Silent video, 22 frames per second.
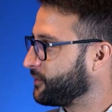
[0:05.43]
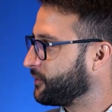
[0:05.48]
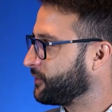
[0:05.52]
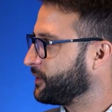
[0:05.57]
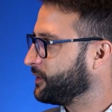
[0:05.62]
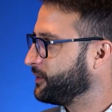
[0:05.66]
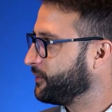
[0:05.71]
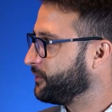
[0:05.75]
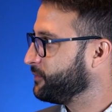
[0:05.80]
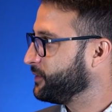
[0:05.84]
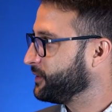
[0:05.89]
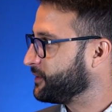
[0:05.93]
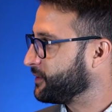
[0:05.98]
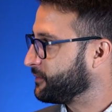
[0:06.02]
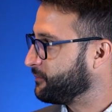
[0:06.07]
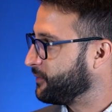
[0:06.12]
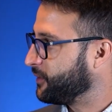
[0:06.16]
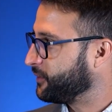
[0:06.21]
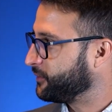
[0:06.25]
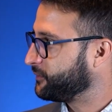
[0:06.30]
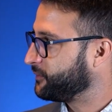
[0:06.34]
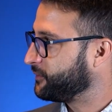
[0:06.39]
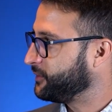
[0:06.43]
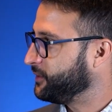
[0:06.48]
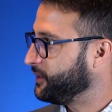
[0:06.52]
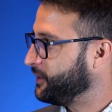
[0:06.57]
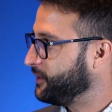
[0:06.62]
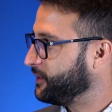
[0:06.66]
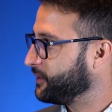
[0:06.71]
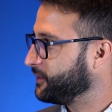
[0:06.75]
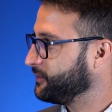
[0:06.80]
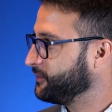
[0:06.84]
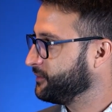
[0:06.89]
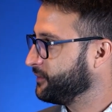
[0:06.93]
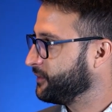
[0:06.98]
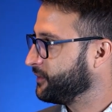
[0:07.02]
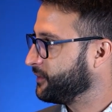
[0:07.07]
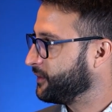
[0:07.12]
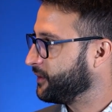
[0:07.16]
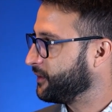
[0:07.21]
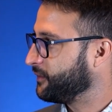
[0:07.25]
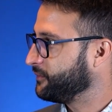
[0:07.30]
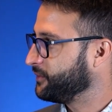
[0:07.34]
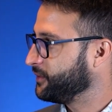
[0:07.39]
talk a little bit about Illian
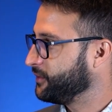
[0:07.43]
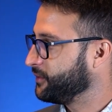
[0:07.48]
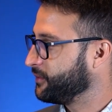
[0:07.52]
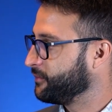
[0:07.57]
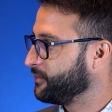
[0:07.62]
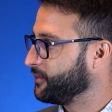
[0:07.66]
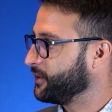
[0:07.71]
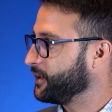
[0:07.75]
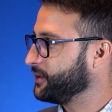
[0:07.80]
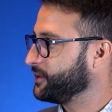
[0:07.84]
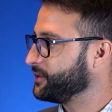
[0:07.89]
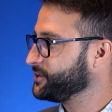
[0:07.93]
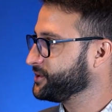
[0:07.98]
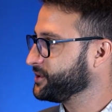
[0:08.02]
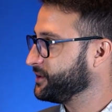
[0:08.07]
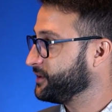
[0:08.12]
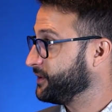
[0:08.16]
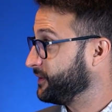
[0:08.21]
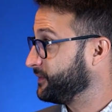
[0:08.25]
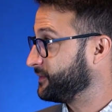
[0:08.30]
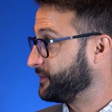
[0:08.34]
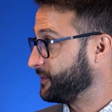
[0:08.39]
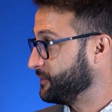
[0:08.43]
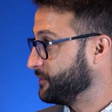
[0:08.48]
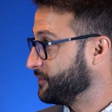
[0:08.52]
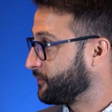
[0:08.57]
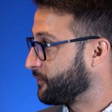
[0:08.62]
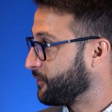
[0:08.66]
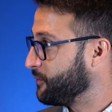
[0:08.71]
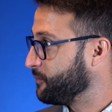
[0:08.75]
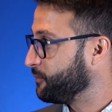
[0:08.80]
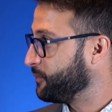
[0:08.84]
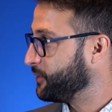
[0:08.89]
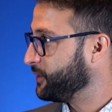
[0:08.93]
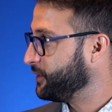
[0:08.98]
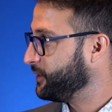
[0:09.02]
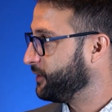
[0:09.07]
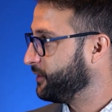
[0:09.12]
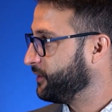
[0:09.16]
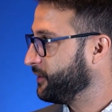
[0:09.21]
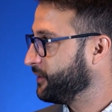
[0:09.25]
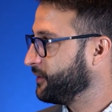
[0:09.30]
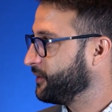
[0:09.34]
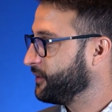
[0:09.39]
Renewable Energy. It's a new
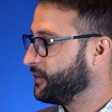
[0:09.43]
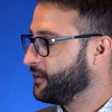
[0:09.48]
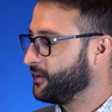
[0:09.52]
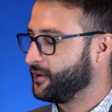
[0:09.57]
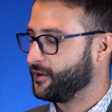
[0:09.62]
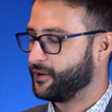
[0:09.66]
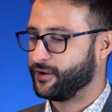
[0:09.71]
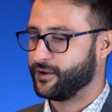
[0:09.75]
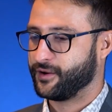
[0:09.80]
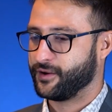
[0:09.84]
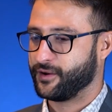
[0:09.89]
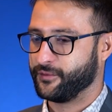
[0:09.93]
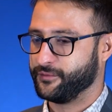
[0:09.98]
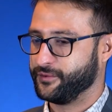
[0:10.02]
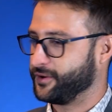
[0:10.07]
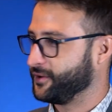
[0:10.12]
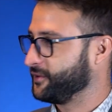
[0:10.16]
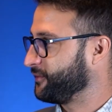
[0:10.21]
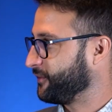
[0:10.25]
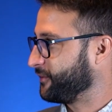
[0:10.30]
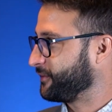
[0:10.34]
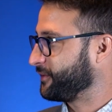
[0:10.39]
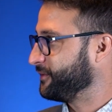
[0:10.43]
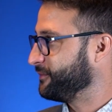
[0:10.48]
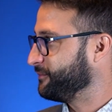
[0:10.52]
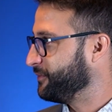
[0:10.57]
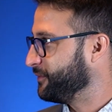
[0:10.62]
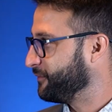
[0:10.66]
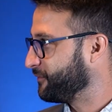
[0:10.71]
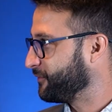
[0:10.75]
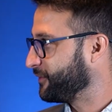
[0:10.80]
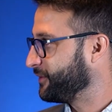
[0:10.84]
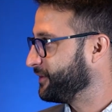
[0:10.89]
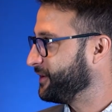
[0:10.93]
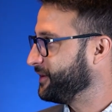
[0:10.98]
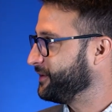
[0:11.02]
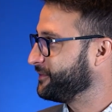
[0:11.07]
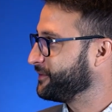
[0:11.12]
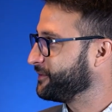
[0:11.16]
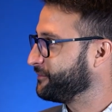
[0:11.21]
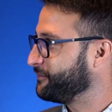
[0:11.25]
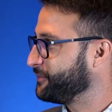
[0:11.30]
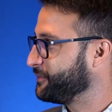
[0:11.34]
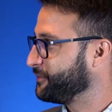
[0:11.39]
company. We were talking before the
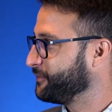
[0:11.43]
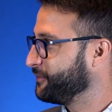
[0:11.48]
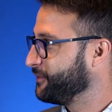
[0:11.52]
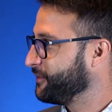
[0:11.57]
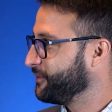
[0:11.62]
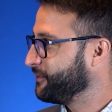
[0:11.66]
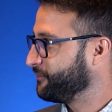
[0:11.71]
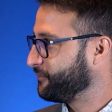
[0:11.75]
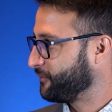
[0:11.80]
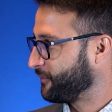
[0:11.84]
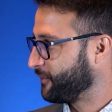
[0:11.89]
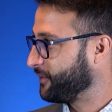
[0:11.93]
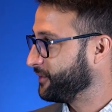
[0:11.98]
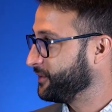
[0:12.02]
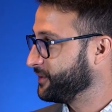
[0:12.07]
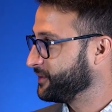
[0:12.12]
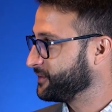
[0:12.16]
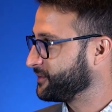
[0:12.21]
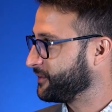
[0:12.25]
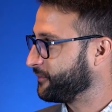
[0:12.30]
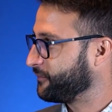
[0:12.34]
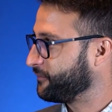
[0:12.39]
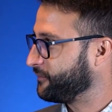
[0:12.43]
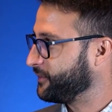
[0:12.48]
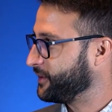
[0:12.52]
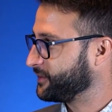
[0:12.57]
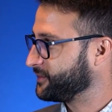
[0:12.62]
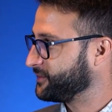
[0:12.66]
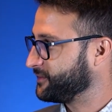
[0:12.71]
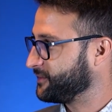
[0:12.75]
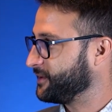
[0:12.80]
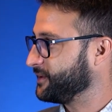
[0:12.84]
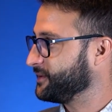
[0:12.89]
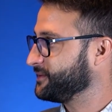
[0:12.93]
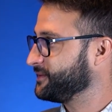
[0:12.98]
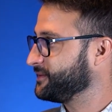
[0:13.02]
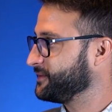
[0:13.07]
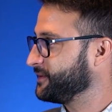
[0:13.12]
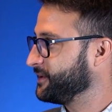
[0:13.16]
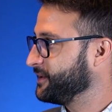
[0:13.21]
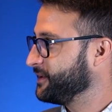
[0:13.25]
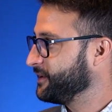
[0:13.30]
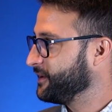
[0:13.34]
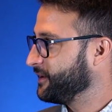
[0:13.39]
interview, 4 years of
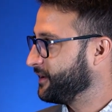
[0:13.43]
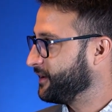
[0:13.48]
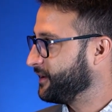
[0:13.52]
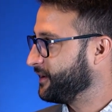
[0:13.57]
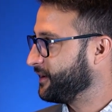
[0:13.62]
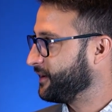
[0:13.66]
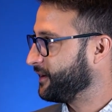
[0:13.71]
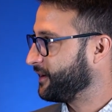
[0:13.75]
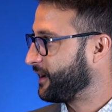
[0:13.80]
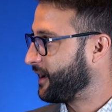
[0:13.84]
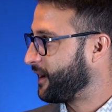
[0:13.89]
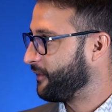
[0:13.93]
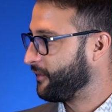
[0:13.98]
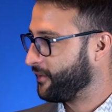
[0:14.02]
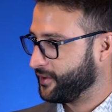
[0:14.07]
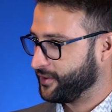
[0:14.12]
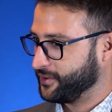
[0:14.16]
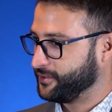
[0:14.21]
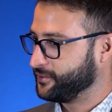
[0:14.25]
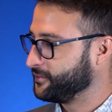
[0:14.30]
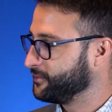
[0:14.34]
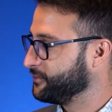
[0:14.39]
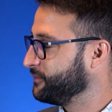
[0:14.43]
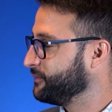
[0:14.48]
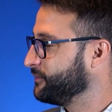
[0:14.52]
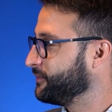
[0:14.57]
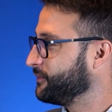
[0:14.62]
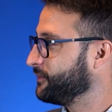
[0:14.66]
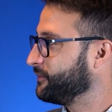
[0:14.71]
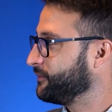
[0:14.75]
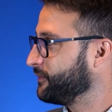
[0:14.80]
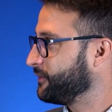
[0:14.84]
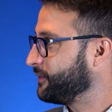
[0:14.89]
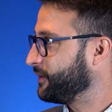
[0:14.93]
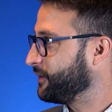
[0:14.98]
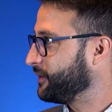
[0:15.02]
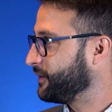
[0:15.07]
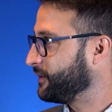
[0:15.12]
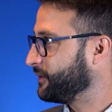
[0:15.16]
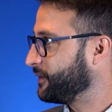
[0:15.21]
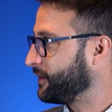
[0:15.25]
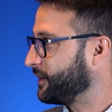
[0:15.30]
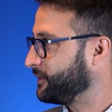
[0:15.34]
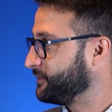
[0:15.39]
existence. How are you
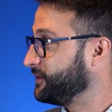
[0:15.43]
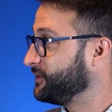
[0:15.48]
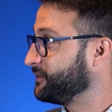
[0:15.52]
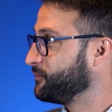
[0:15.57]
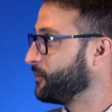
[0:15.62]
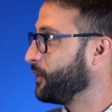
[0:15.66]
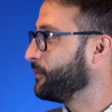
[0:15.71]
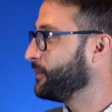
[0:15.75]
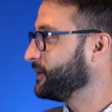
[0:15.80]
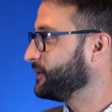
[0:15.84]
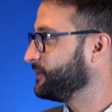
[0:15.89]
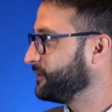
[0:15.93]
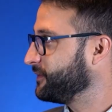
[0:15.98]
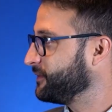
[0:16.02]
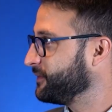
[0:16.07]
at this moment?